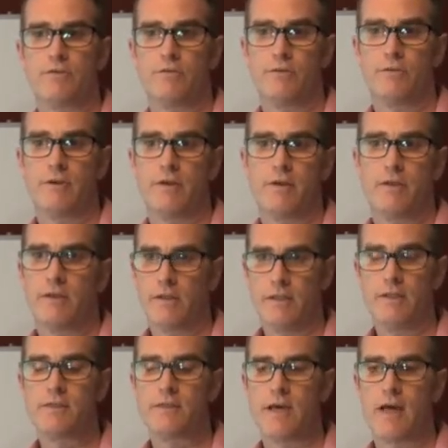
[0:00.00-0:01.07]
or they did at
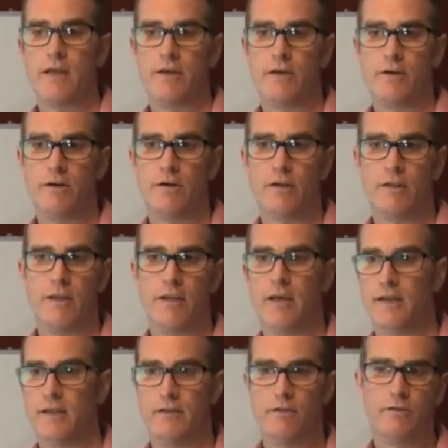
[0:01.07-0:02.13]
least that year, and
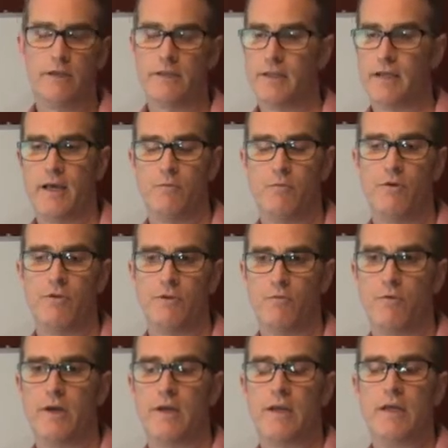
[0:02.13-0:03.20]
looked like they had more than
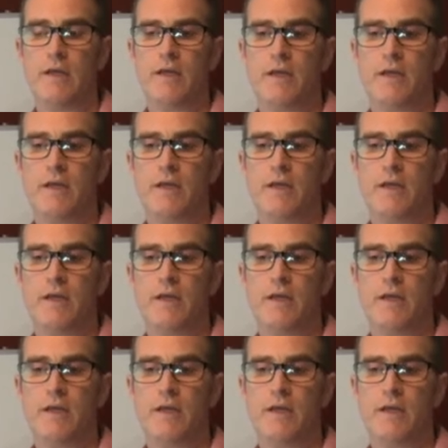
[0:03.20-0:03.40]
one.